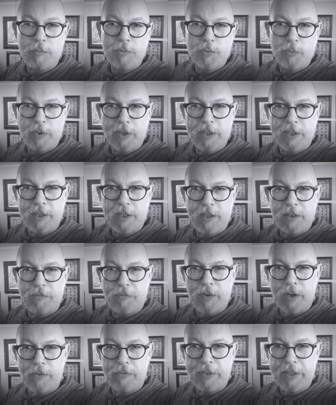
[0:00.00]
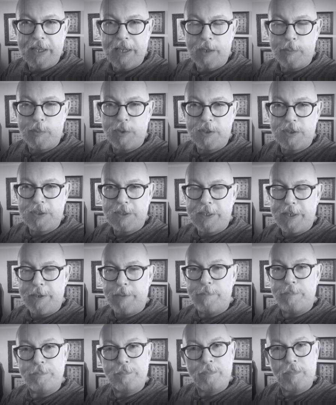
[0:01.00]
with 5 of the elements,
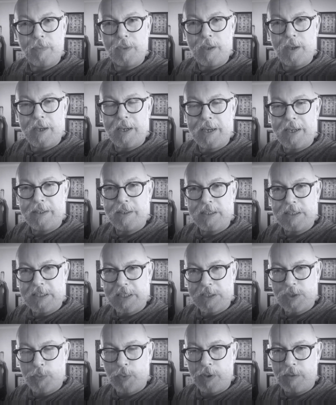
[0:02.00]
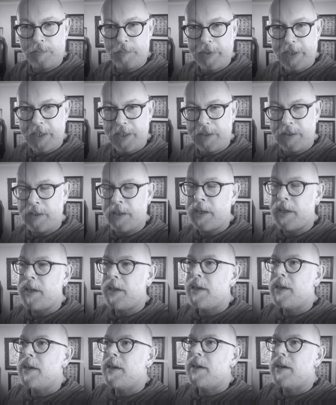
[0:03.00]
and the 6th one being
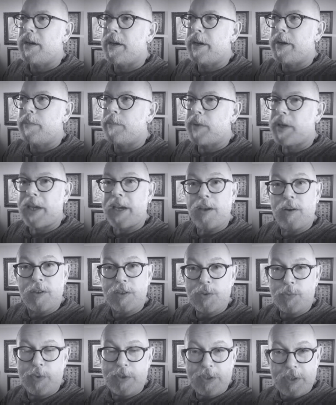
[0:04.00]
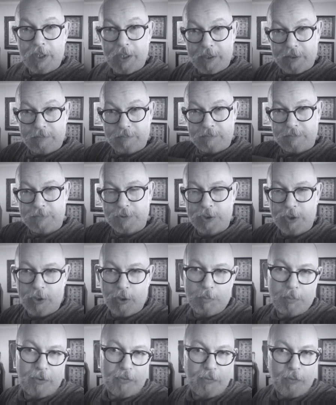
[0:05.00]
chaos, which I
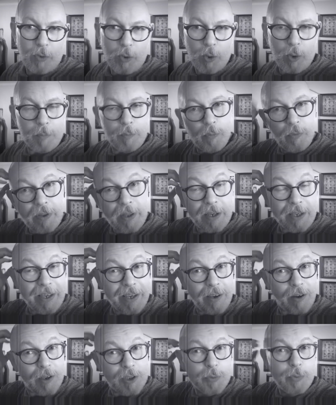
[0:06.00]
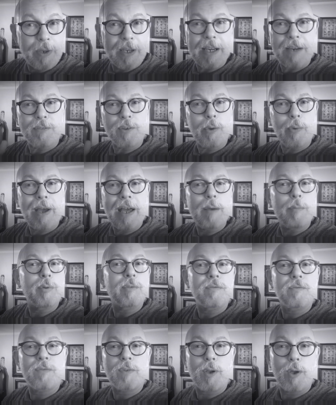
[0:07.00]
showed before. Without chaos, we have no ebb
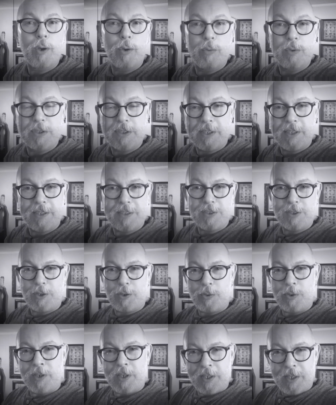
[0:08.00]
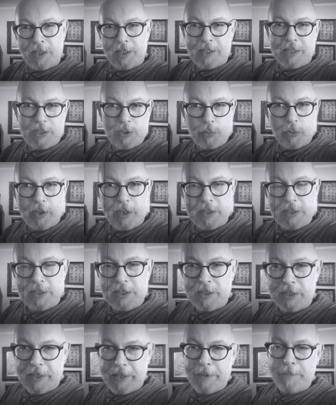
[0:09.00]
and flow. See, so that's why it's
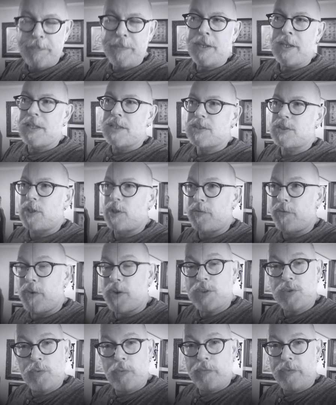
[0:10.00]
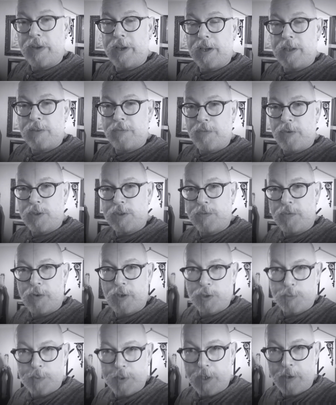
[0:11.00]
in there. So the first
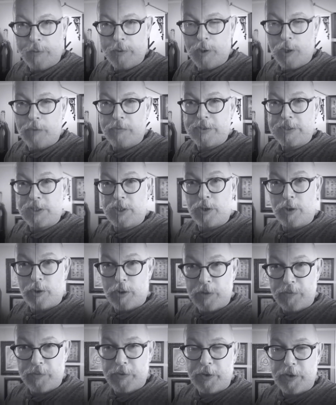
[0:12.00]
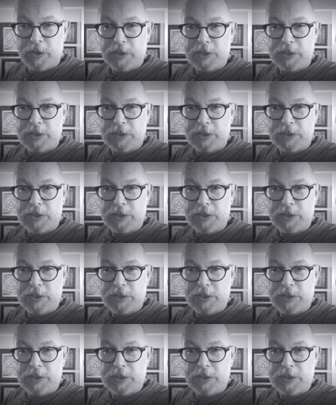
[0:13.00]
verse we're going over is the Earth verse,